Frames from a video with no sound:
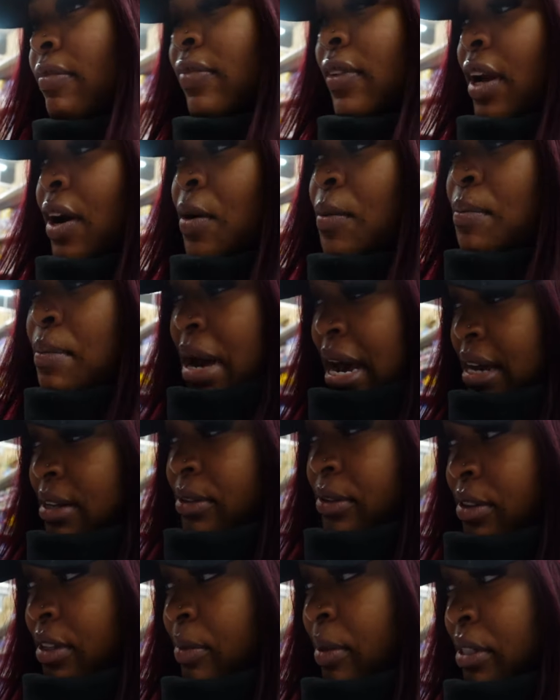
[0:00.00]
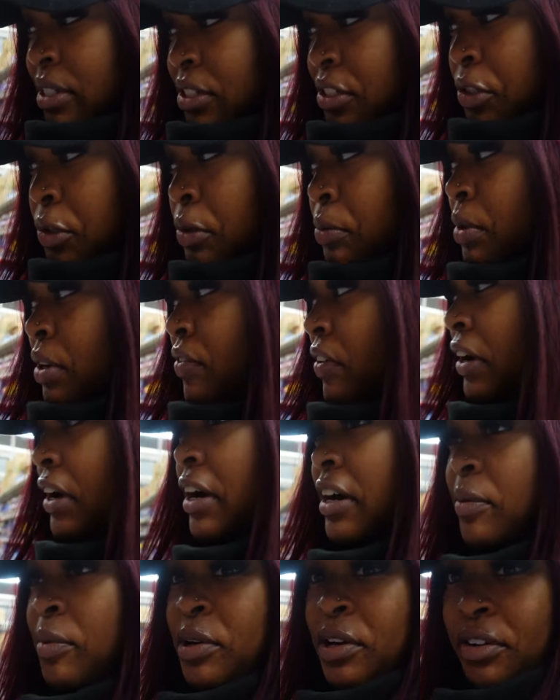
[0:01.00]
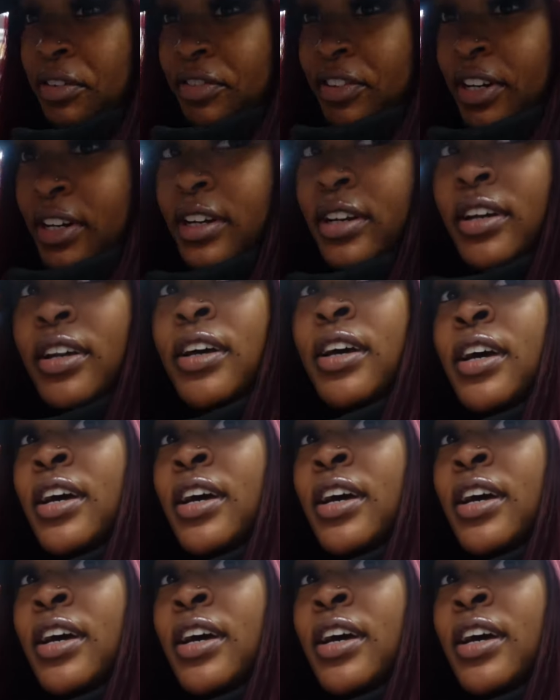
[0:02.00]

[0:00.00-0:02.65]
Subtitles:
How mad do you think my sister would be if I got him a Nerf gun?